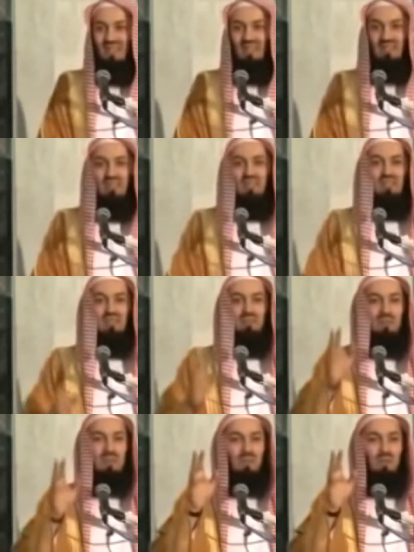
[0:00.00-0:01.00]
And
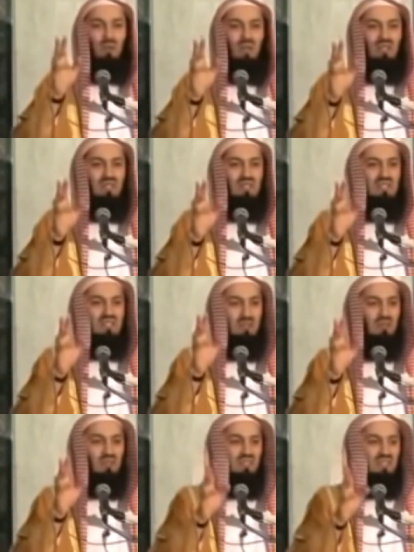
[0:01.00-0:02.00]
the people wanted it,
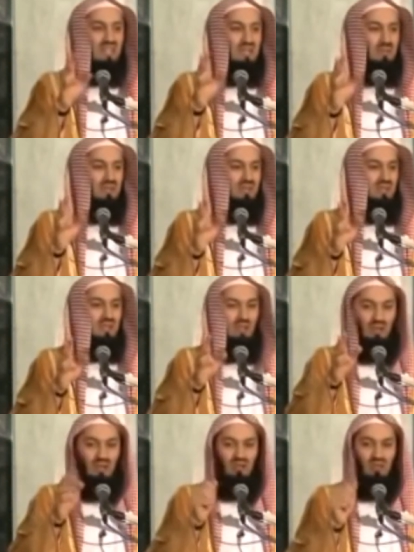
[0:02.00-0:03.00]
some of the Sahaba
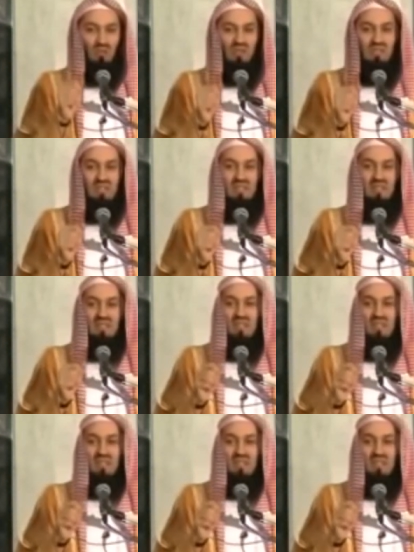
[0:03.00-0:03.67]
radiallahu anhum wanted